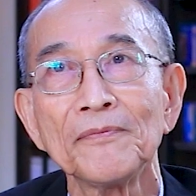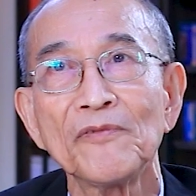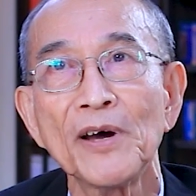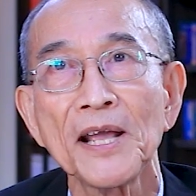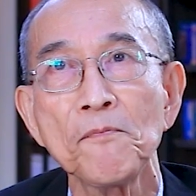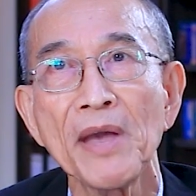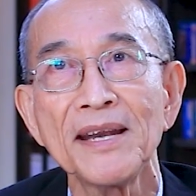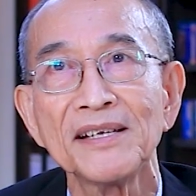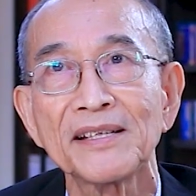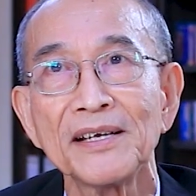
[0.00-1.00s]
What I
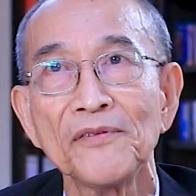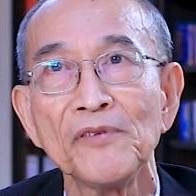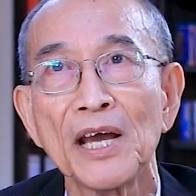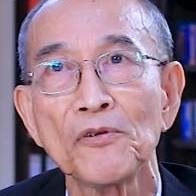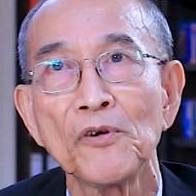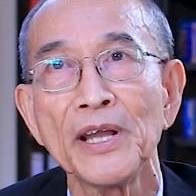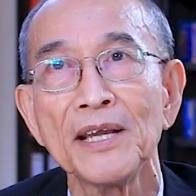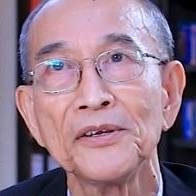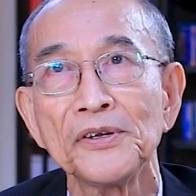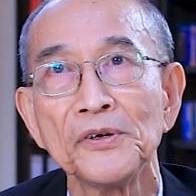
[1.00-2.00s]
meant is that we are
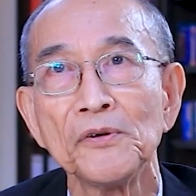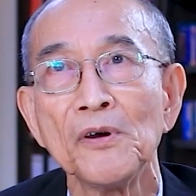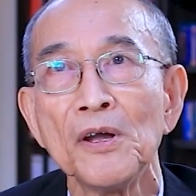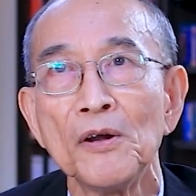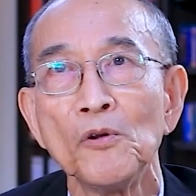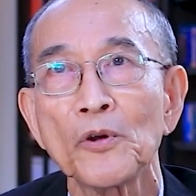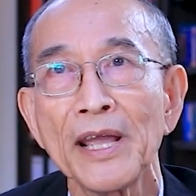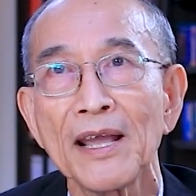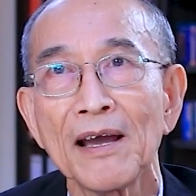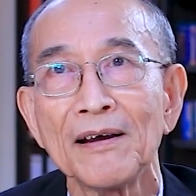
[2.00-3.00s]
going into
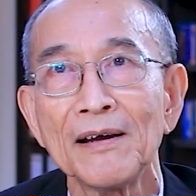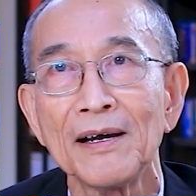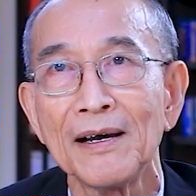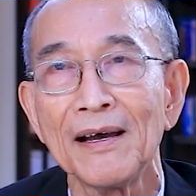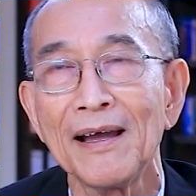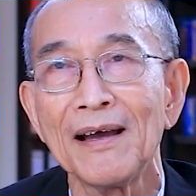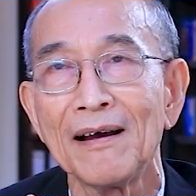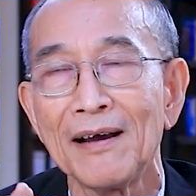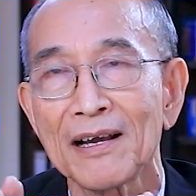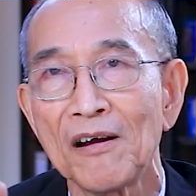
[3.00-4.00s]
looking
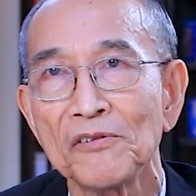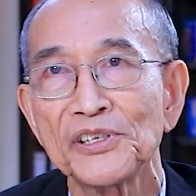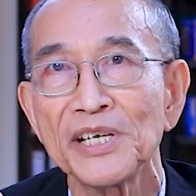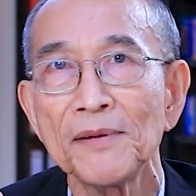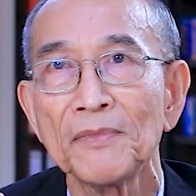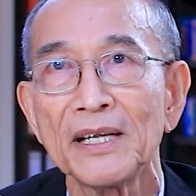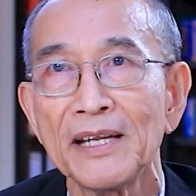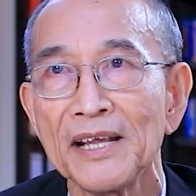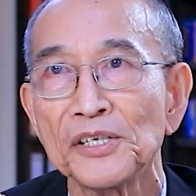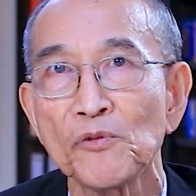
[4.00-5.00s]
a concept
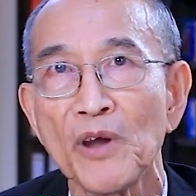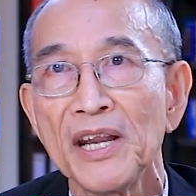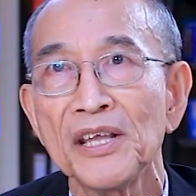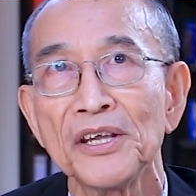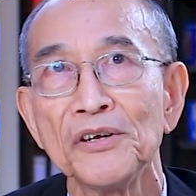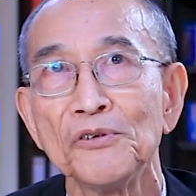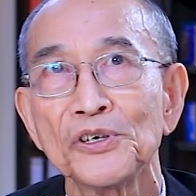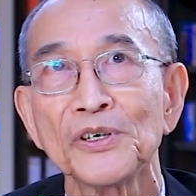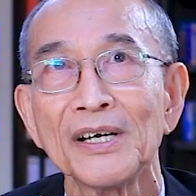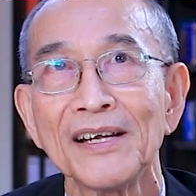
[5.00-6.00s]
that is very
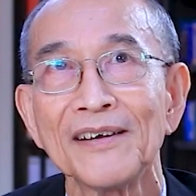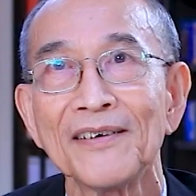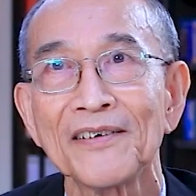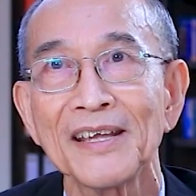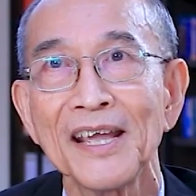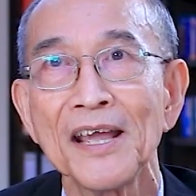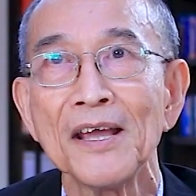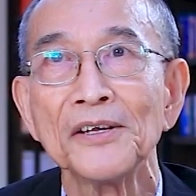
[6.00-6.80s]
huge. Okay?